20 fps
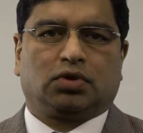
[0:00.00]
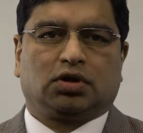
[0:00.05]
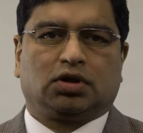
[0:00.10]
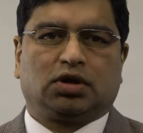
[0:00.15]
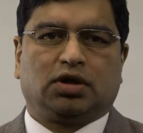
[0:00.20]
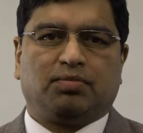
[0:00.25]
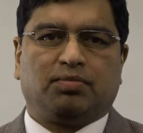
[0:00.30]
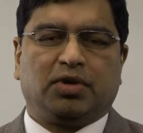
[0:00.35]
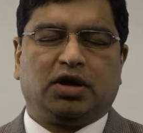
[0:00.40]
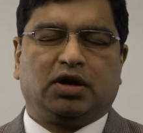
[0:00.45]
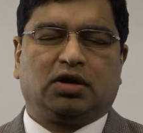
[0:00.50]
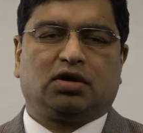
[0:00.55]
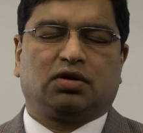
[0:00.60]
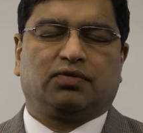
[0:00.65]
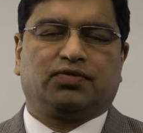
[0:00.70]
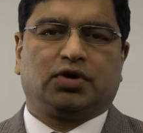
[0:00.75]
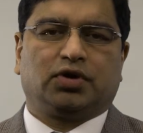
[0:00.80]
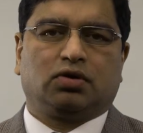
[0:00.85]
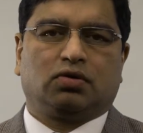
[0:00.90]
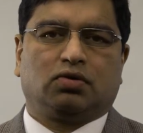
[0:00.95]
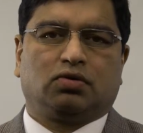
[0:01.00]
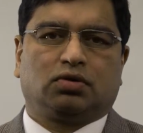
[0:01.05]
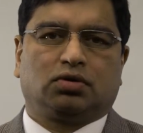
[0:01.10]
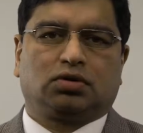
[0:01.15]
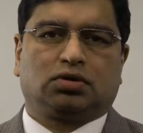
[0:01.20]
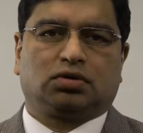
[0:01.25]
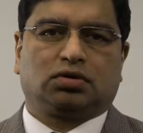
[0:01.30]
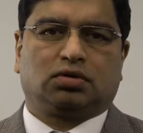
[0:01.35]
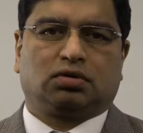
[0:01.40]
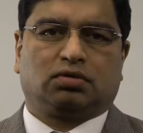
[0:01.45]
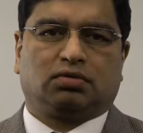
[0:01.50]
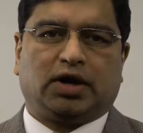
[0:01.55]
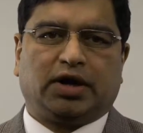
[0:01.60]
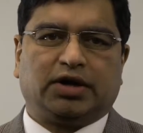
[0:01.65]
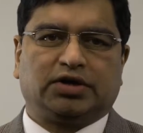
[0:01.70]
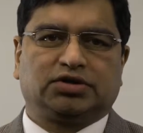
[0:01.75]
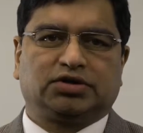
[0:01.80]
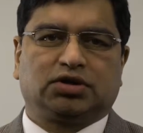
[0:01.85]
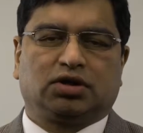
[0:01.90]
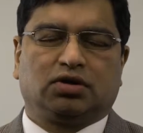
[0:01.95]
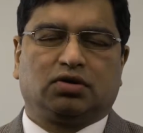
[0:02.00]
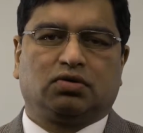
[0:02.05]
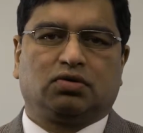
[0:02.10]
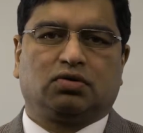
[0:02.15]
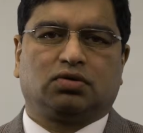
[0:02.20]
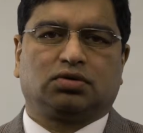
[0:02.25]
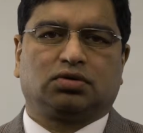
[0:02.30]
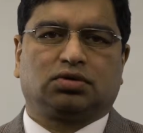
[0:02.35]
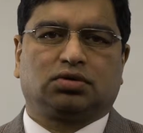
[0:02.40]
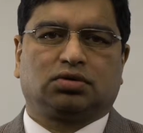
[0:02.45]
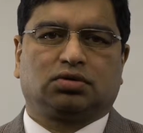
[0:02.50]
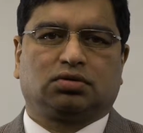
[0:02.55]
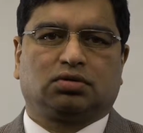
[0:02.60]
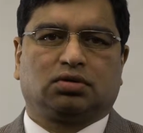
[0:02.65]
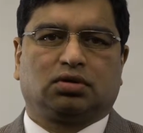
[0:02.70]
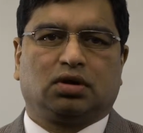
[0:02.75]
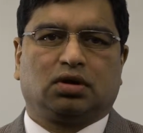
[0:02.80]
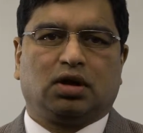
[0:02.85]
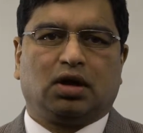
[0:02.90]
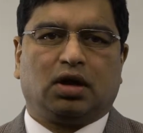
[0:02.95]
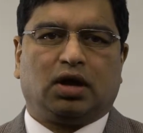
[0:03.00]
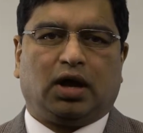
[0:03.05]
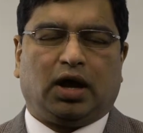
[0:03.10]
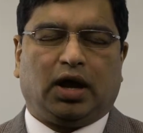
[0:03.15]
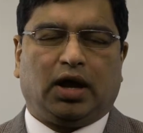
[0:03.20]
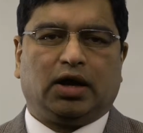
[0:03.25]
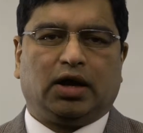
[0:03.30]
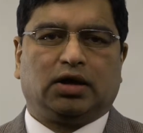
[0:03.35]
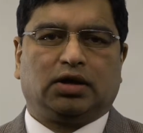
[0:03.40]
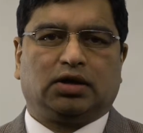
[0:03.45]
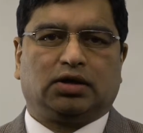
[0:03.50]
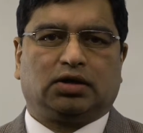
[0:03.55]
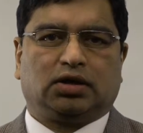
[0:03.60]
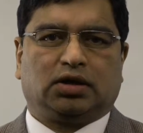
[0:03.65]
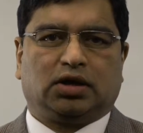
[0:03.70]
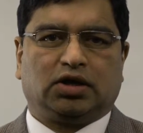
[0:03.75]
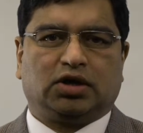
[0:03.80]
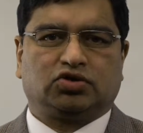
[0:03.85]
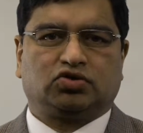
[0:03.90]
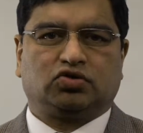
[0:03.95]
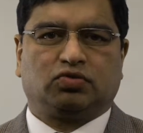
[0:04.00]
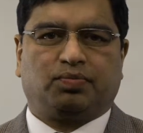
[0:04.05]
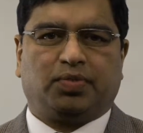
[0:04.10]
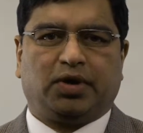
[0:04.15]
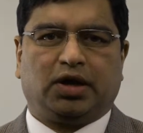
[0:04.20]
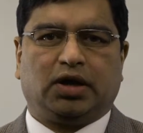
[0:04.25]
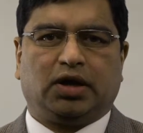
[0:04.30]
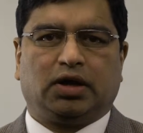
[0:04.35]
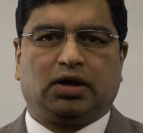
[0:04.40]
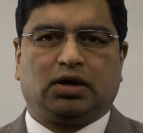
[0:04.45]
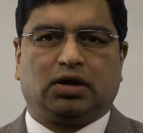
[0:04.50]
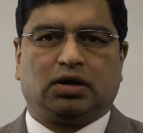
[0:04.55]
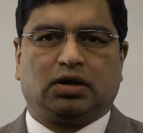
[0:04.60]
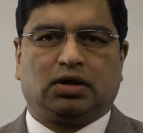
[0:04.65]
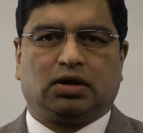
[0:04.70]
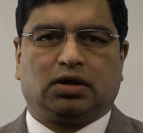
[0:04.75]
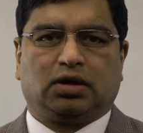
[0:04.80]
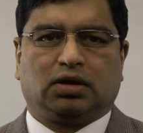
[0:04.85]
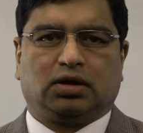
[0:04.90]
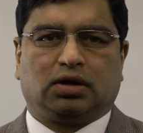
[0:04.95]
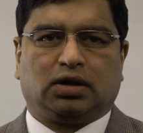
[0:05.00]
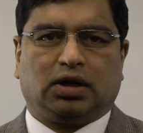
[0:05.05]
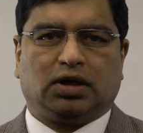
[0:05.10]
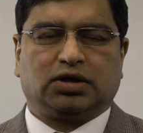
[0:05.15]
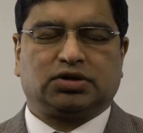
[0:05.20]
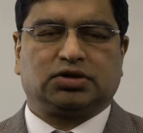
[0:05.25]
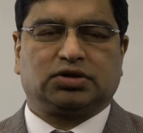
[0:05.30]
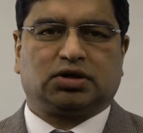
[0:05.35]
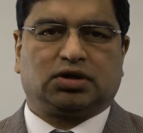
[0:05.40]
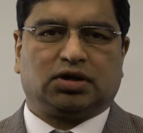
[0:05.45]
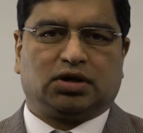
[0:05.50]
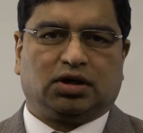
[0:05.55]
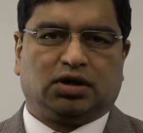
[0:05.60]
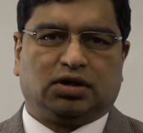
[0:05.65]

The maker of the note writes the note and has to pay a certain